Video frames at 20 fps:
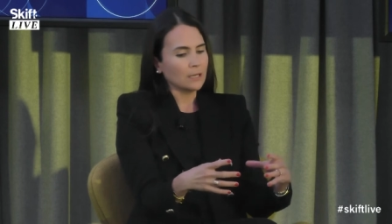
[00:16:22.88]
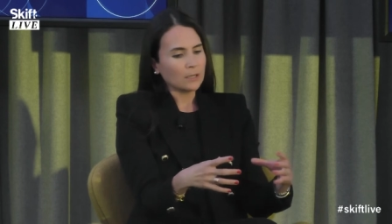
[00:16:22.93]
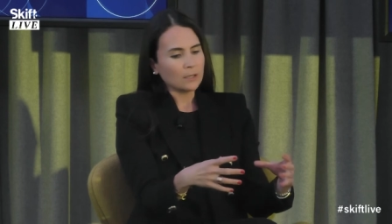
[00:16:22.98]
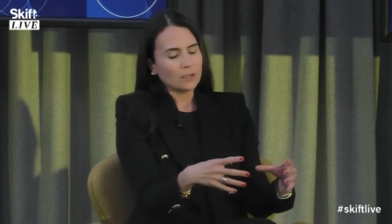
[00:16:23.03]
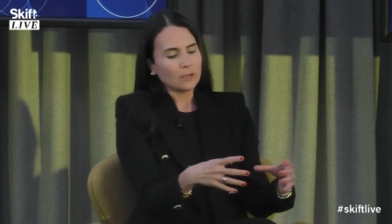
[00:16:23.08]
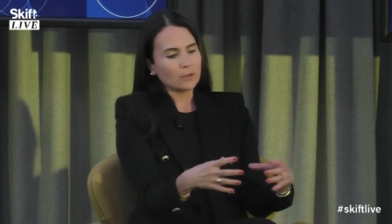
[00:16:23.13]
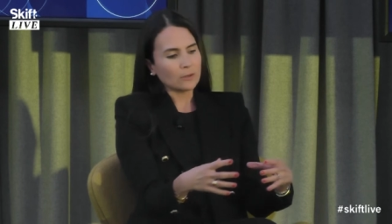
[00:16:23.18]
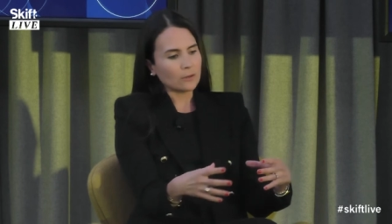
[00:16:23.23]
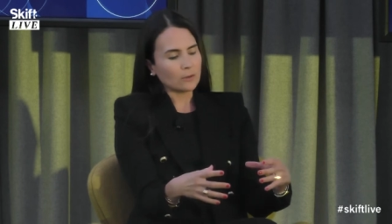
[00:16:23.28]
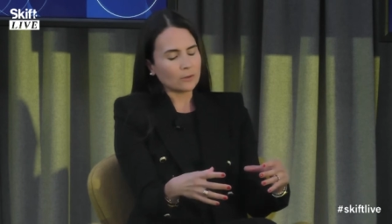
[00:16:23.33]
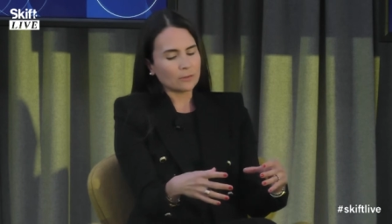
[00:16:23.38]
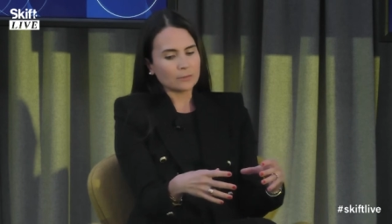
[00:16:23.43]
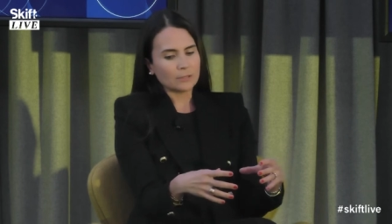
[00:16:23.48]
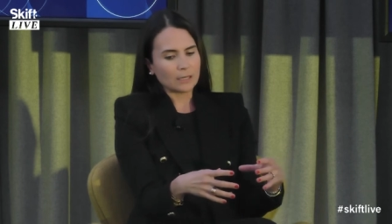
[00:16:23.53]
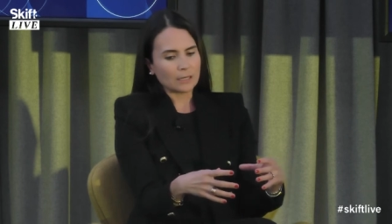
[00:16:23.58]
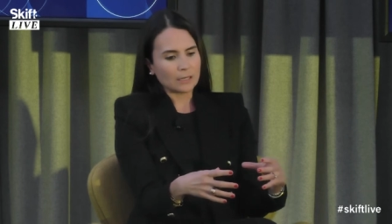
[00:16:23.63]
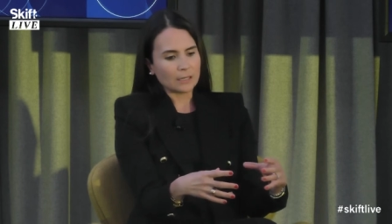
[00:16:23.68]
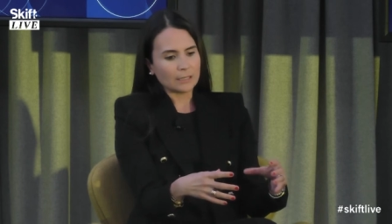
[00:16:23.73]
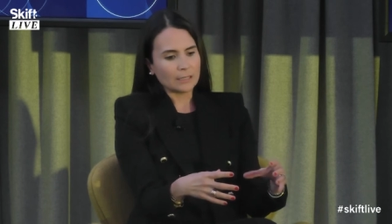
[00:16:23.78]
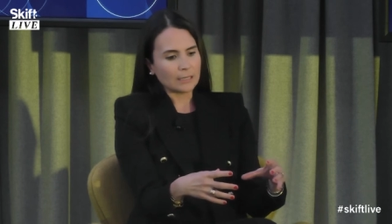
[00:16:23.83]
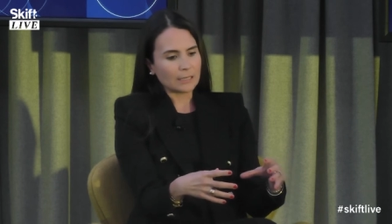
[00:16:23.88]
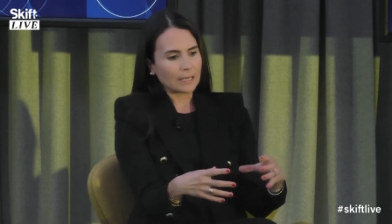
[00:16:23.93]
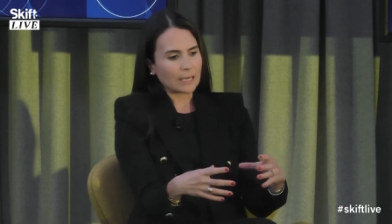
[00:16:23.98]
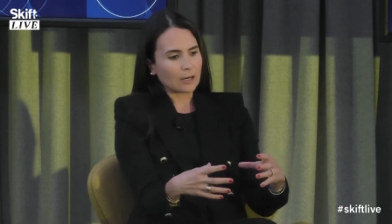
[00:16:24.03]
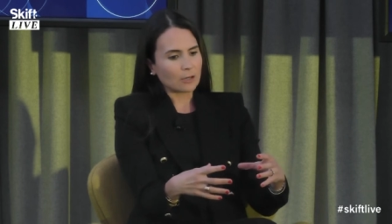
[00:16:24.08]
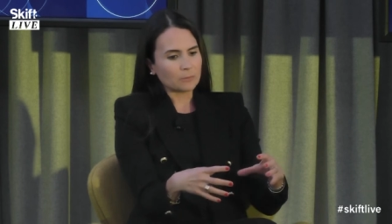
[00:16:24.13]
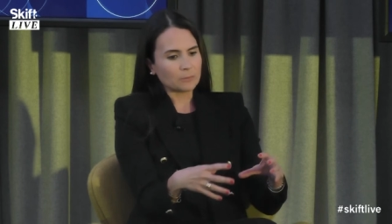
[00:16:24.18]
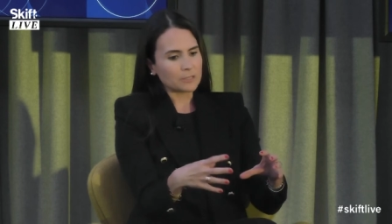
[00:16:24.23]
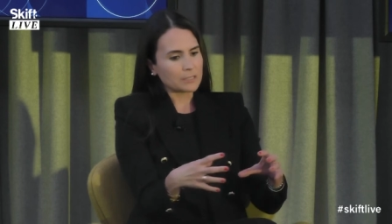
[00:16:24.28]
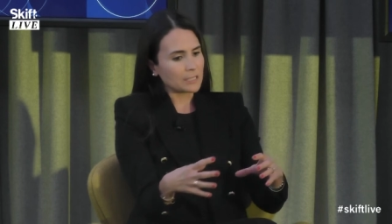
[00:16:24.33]
you know, uh, net
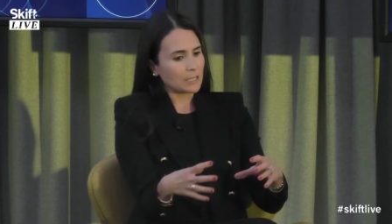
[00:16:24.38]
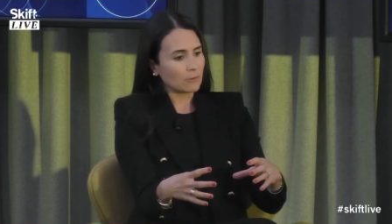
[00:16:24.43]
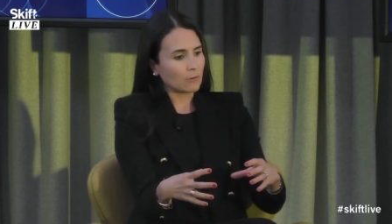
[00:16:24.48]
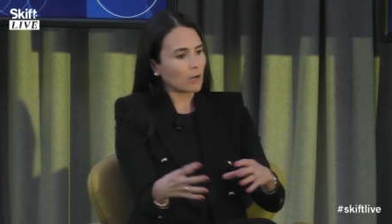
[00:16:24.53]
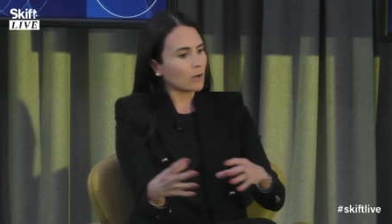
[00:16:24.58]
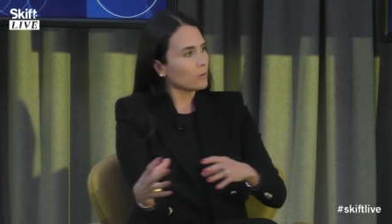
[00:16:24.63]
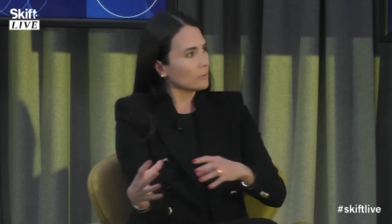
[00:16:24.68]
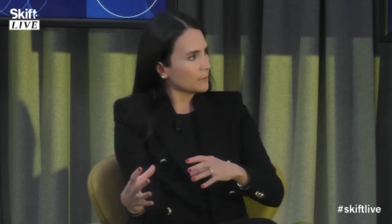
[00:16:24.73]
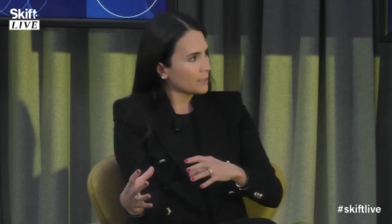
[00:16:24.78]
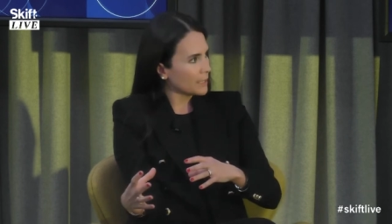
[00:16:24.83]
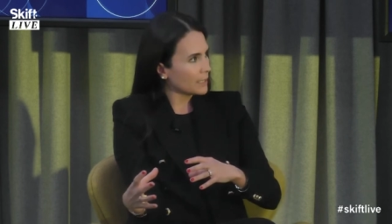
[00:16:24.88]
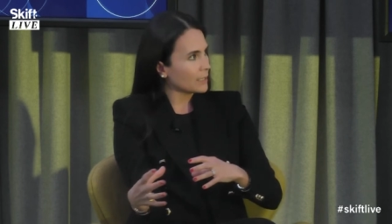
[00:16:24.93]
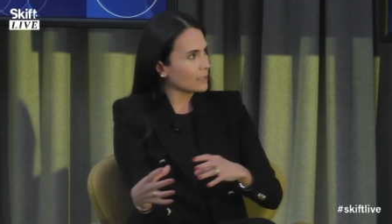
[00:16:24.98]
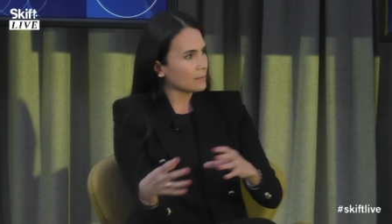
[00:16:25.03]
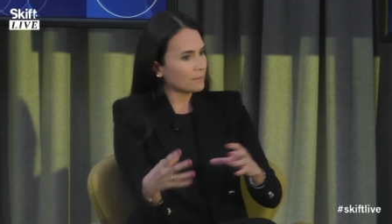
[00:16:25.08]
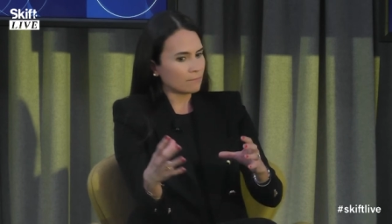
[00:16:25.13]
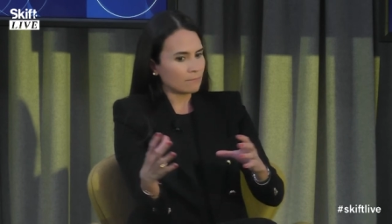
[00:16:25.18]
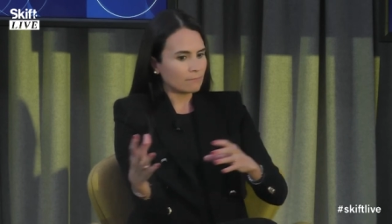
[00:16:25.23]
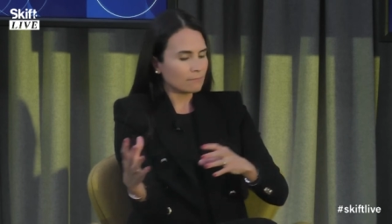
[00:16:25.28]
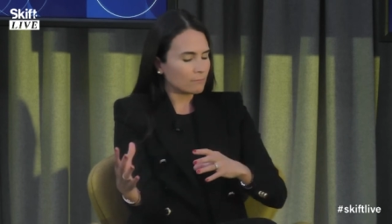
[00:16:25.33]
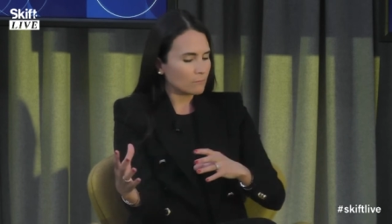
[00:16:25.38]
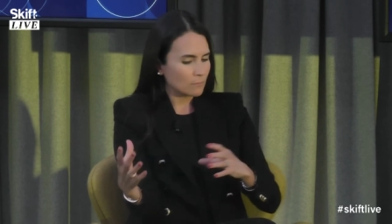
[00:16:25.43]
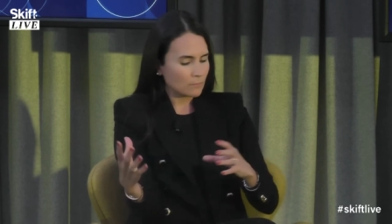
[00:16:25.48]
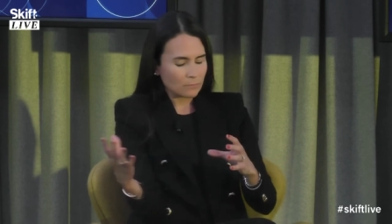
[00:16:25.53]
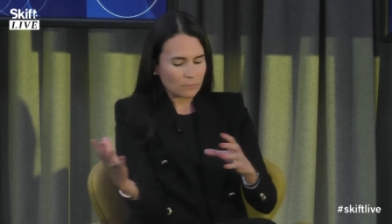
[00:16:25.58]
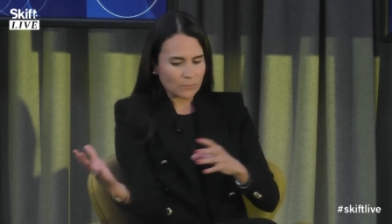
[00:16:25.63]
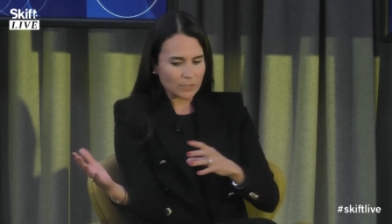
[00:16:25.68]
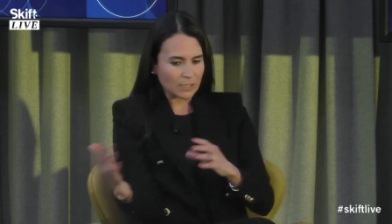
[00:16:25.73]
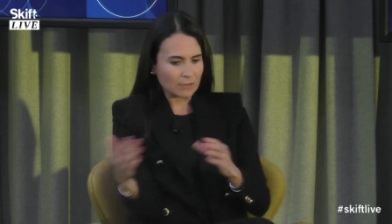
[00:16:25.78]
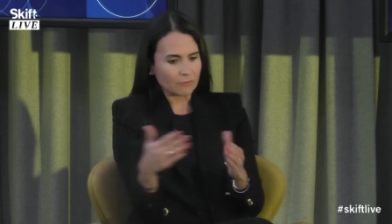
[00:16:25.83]
carbon zero in
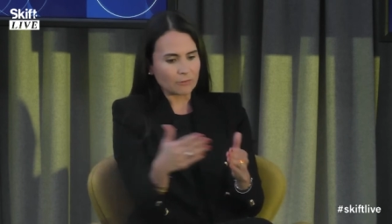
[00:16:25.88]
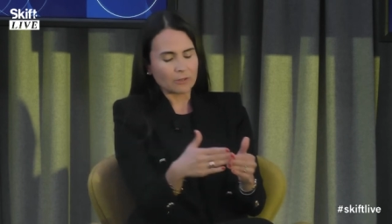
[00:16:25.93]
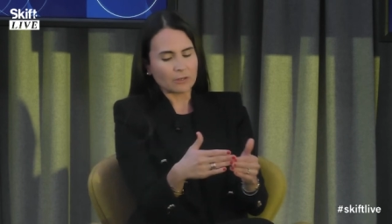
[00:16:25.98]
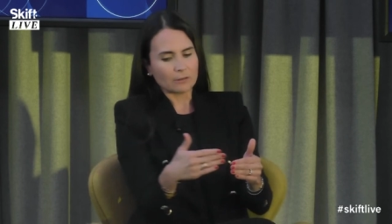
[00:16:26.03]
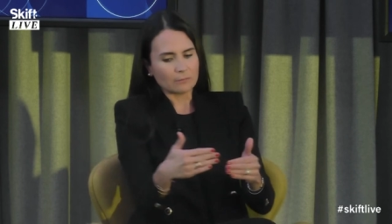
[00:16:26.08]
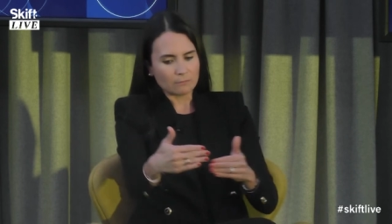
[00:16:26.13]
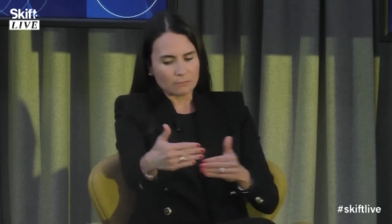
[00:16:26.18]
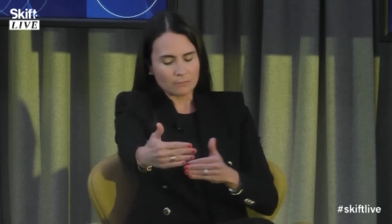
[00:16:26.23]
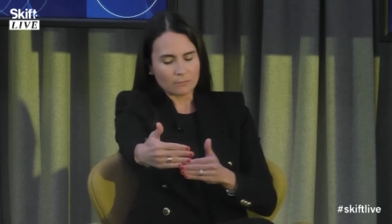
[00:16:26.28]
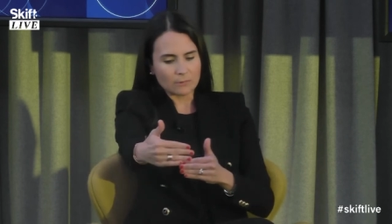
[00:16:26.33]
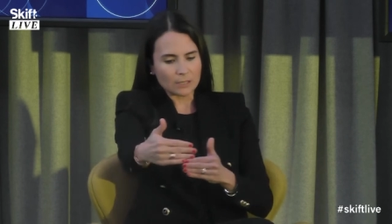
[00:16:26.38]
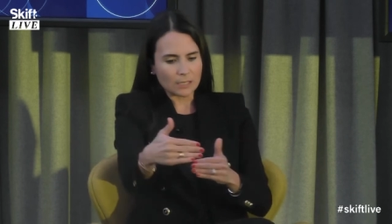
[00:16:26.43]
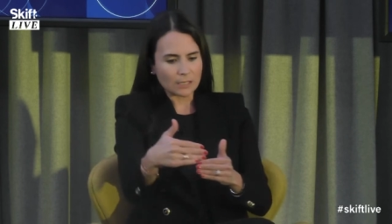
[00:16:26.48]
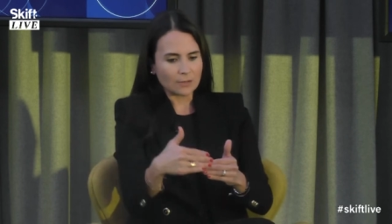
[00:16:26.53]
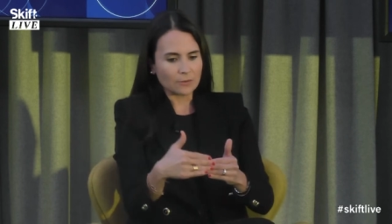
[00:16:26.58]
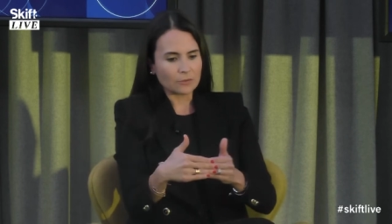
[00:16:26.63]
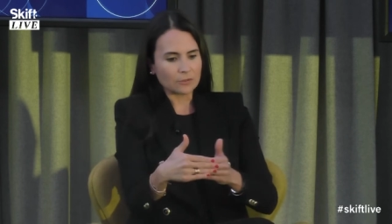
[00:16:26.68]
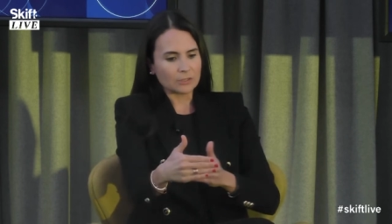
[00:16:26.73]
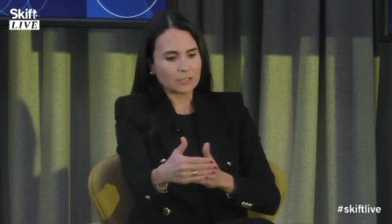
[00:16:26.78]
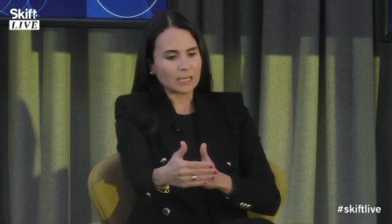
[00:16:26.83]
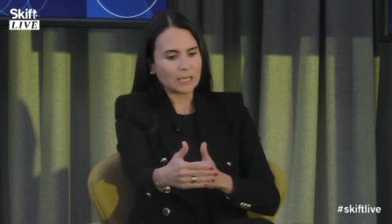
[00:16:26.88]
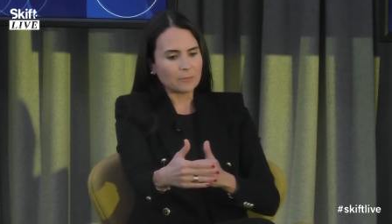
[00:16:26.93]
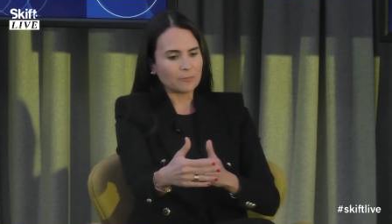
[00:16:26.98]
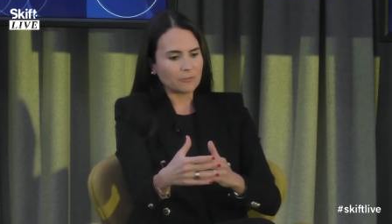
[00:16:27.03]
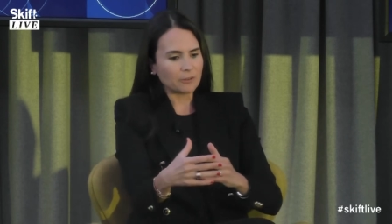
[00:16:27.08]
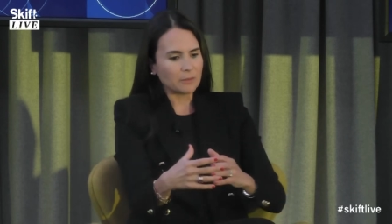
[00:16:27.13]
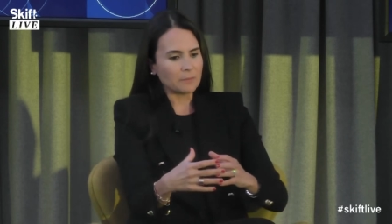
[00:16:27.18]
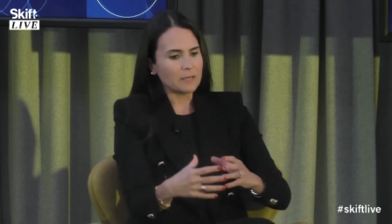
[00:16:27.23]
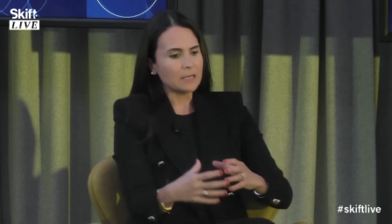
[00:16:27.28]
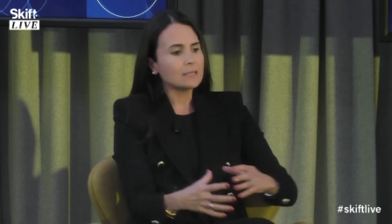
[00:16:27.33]
whatever uh, their time
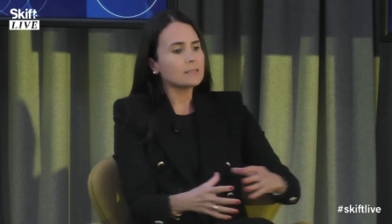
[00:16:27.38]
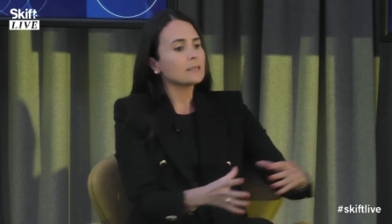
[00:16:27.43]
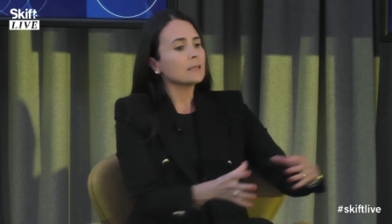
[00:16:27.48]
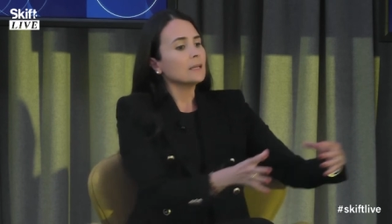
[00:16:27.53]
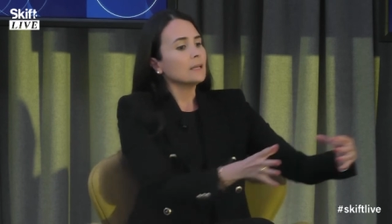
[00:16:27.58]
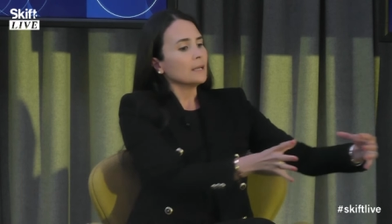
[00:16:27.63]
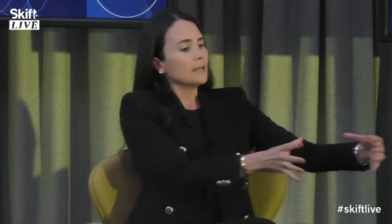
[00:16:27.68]
frame is.